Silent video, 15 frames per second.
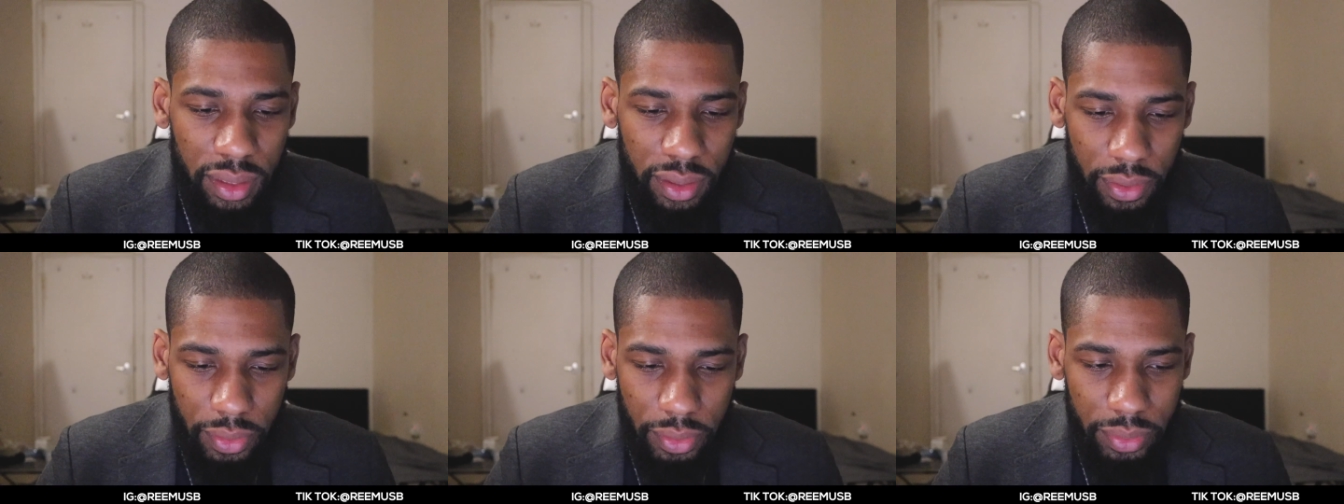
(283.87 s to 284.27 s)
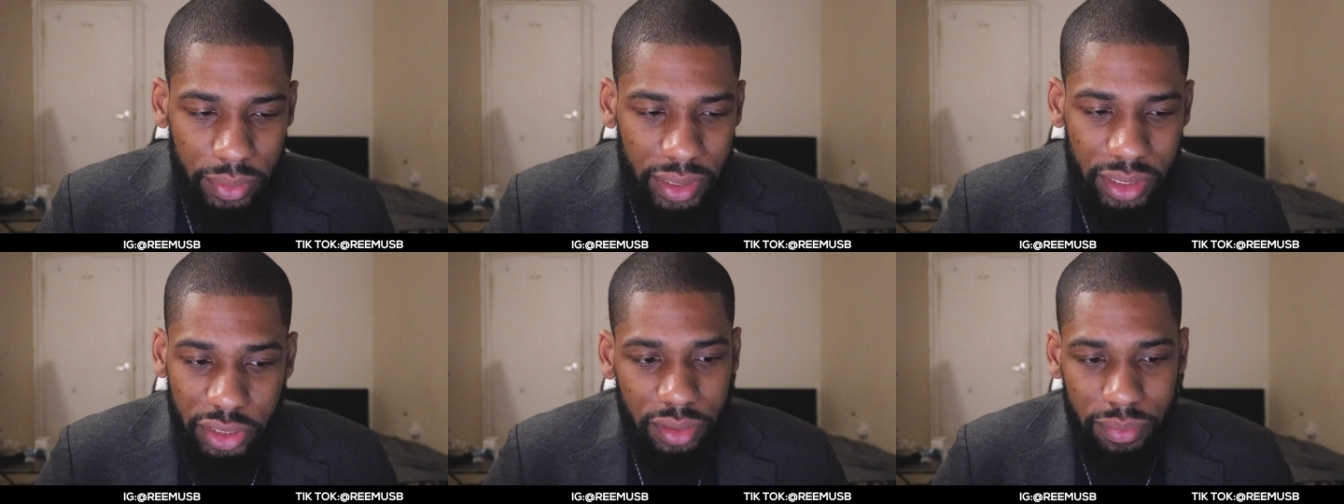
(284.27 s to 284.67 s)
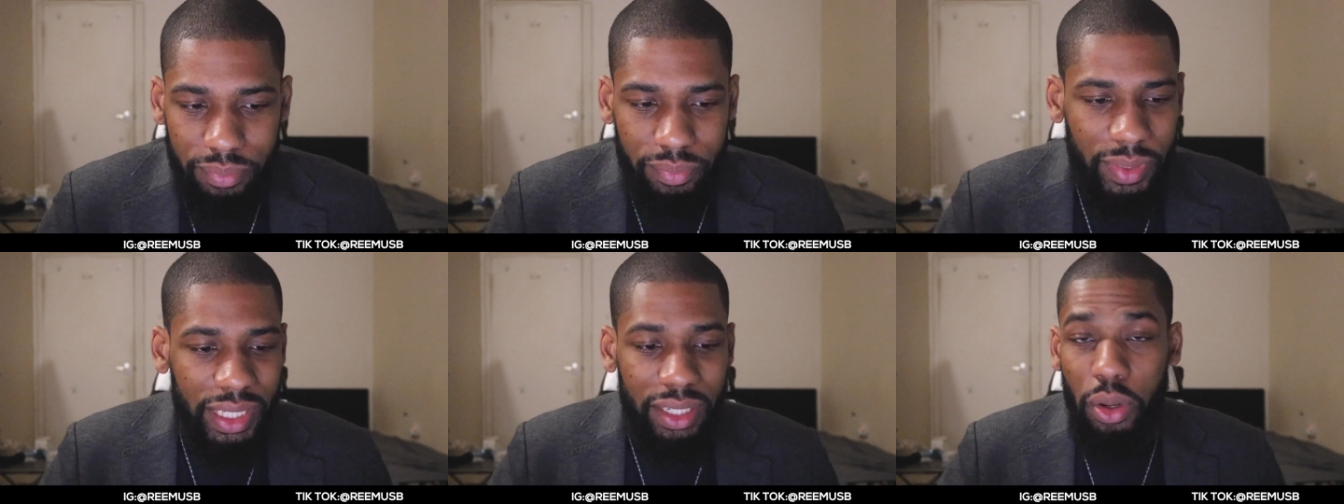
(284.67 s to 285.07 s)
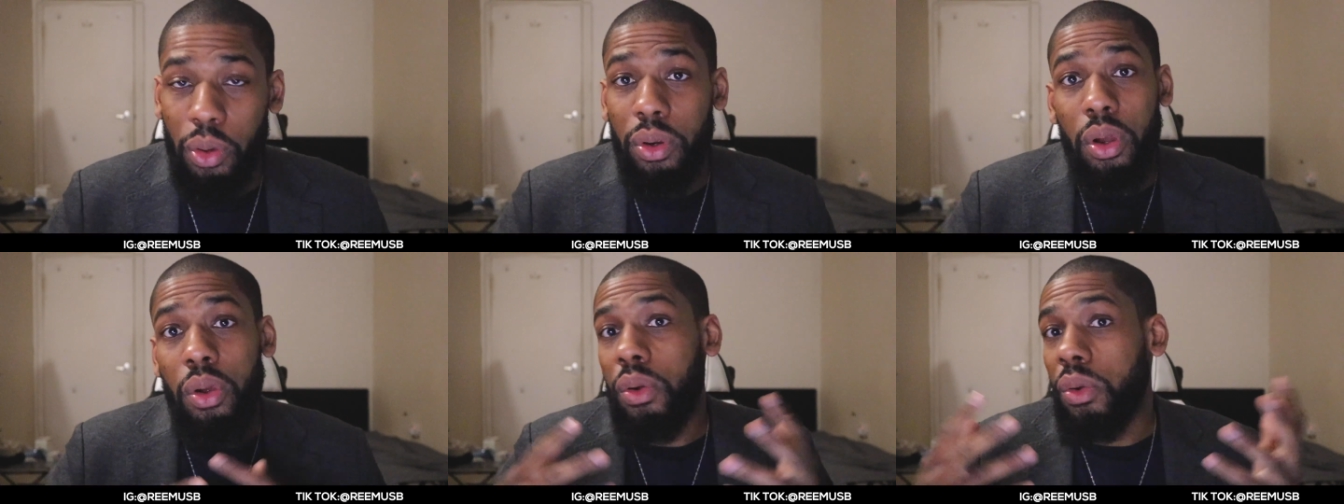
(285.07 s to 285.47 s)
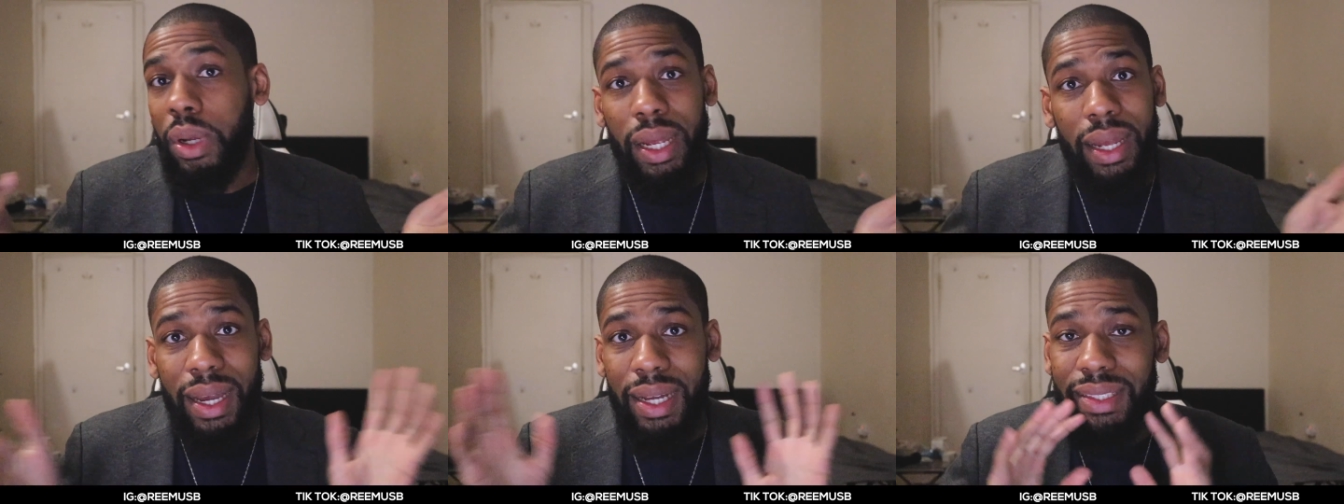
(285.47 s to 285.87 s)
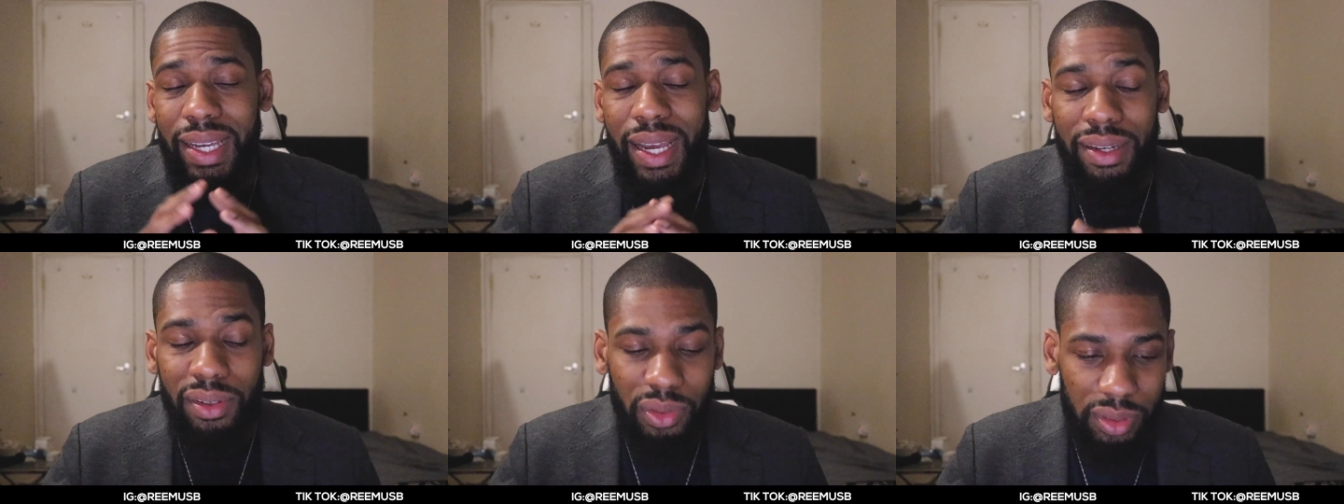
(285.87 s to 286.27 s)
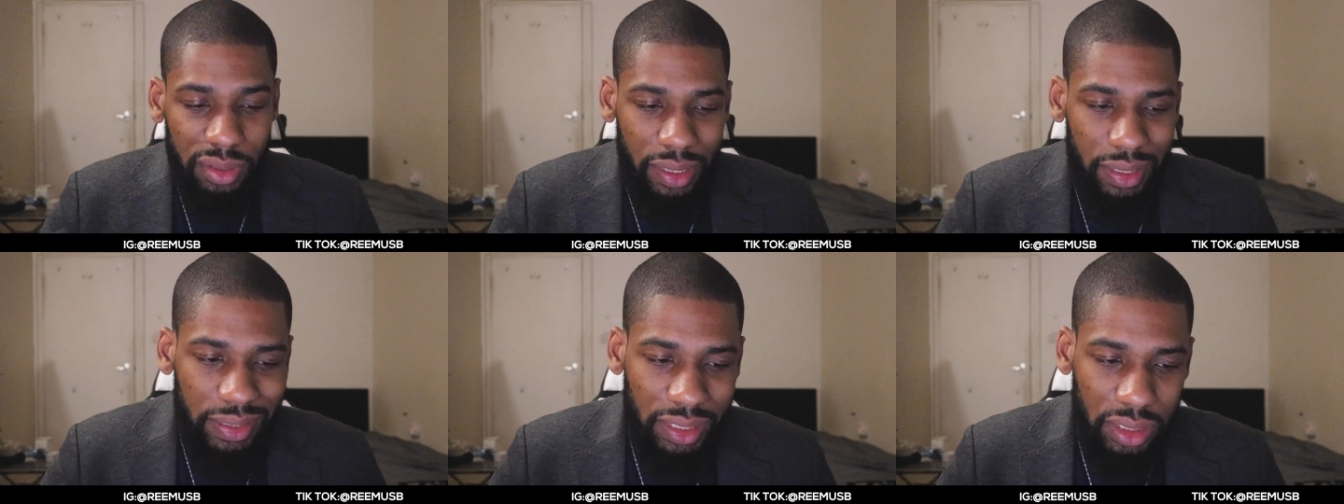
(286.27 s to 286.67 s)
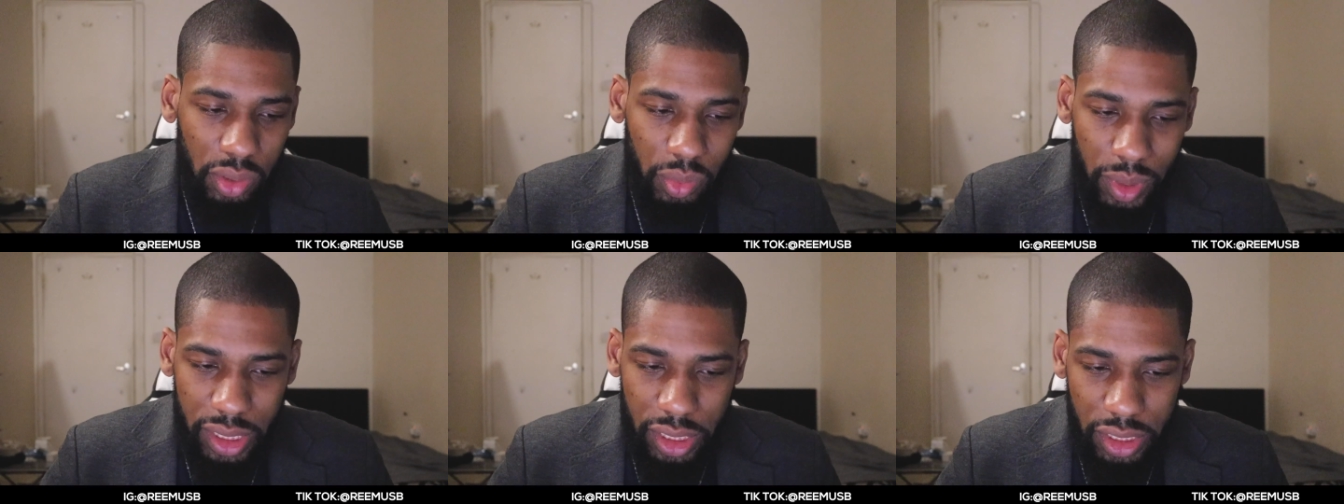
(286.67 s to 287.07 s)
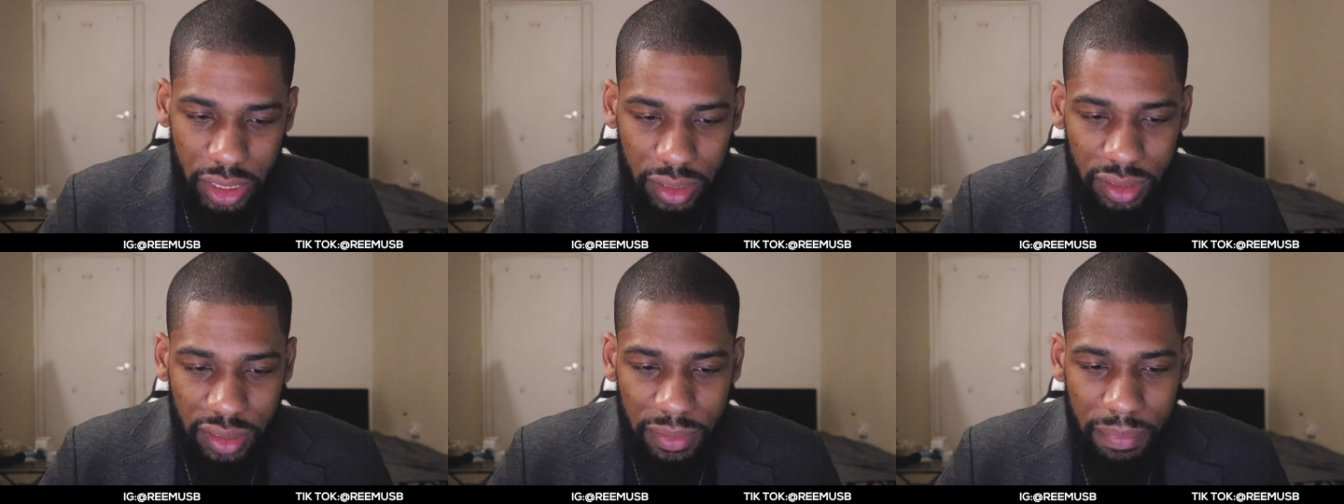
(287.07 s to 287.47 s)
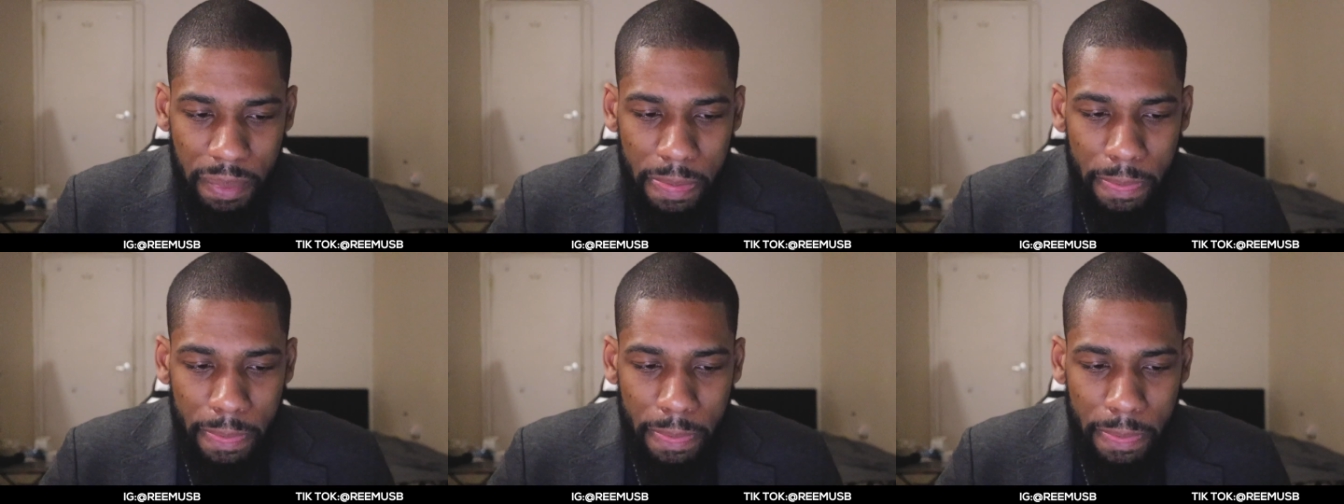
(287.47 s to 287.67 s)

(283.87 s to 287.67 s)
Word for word: You know, he just he don't know how to handle certain situations.